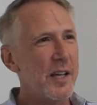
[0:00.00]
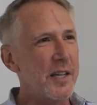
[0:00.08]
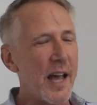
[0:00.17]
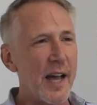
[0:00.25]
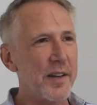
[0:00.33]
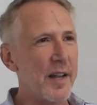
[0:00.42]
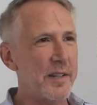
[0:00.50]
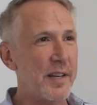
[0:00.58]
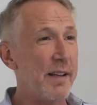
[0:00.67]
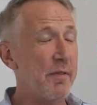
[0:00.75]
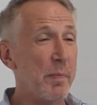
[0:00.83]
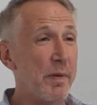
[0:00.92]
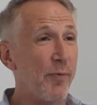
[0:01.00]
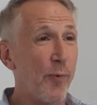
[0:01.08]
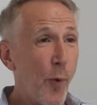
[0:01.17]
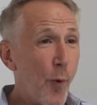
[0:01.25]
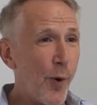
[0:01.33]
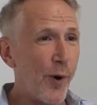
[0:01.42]
Yeah, David,
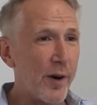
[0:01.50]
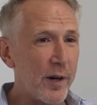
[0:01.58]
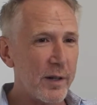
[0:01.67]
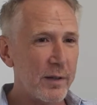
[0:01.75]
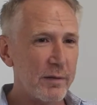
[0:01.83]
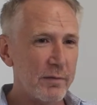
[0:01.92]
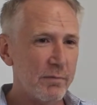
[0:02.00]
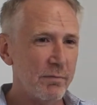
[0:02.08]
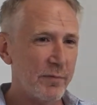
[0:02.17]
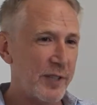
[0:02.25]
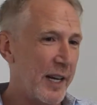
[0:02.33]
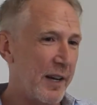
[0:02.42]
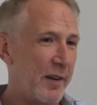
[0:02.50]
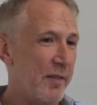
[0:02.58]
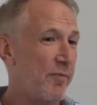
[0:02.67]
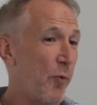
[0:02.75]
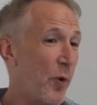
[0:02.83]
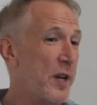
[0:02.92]
before, say
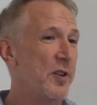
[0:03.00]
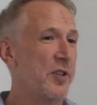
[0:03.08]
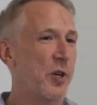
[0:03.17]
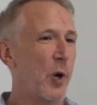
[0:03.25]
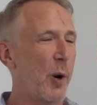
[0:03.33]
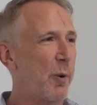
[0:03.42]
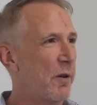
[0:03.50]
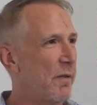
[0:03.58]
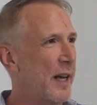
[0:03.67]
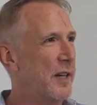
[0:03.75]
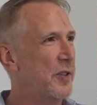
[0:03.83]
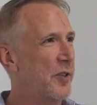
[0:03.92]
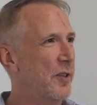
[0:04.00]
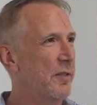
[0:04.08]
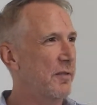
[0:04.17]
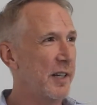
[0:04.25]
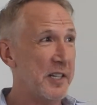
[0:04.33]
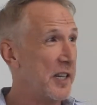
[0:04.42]
4 years ago, I would have answered,
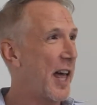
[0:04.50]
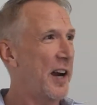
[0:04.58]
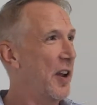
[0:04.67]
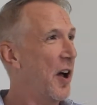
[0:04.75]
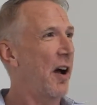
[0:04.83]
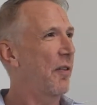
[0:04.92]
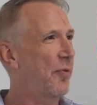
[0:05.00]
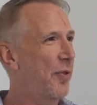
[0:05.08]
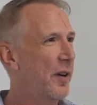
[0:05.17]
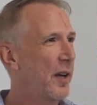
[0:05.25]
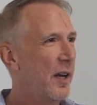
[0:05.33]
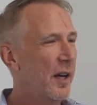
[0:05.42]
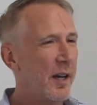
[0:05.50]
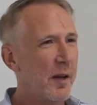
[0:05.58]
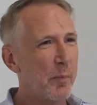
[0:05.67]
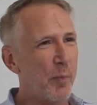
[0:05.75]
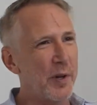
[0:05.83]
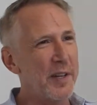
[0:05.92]
isn't that enough?
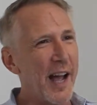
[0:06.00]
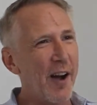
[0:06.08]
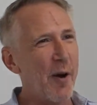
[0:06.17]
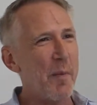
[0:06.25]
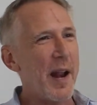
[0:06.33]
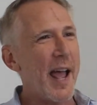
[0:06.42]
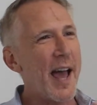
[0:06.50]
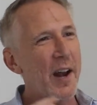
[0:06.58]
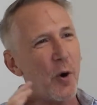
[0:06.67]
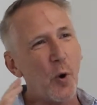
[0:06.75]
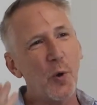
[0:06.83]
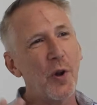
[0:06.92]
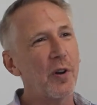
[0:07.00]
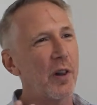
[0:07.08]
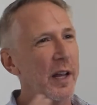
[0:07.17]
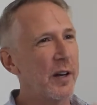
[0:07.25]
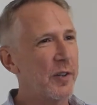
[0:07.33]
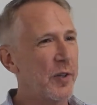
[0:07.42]
But now I'm going to add a whole other
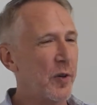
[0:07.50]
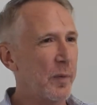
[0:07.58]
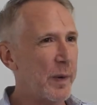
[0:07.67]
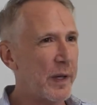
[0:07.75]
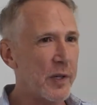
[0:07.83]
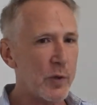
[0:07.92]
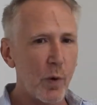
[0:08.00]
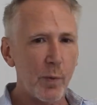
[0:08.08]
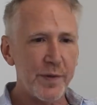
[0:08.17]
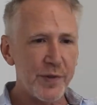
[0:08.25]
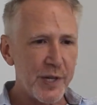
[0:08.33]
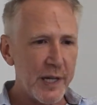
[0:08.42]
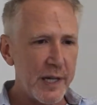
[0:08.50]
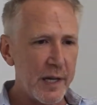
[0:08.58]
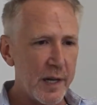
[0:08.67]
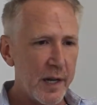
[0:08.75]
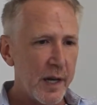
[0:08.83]
layer to it, because what we've seen